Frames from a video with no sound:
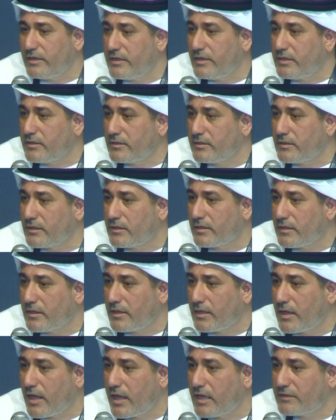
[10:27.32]
In
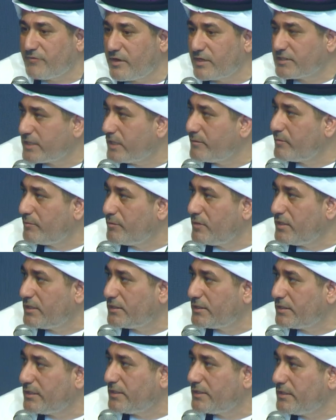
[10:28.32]
advanced air
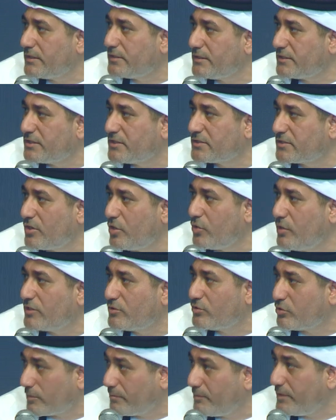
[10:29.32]
mobility, this is
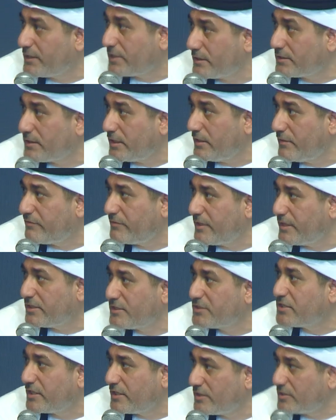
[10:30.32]
going to repeat itself. The
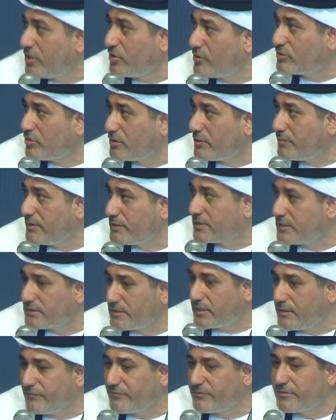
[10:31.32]
history is going to repeat
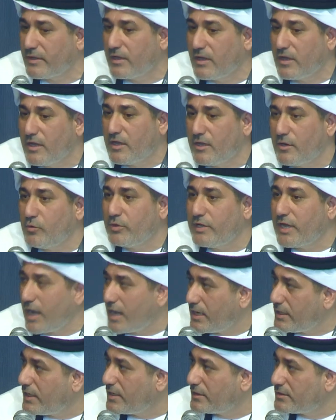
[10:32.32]
itself. We
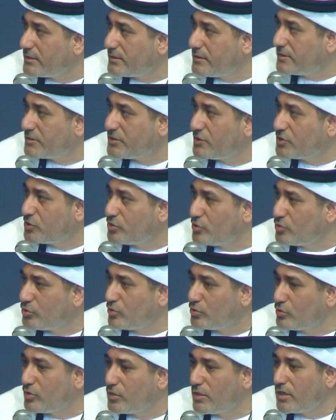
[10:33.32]
highlighted this
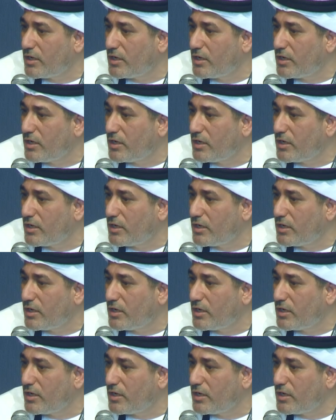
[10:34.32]
issue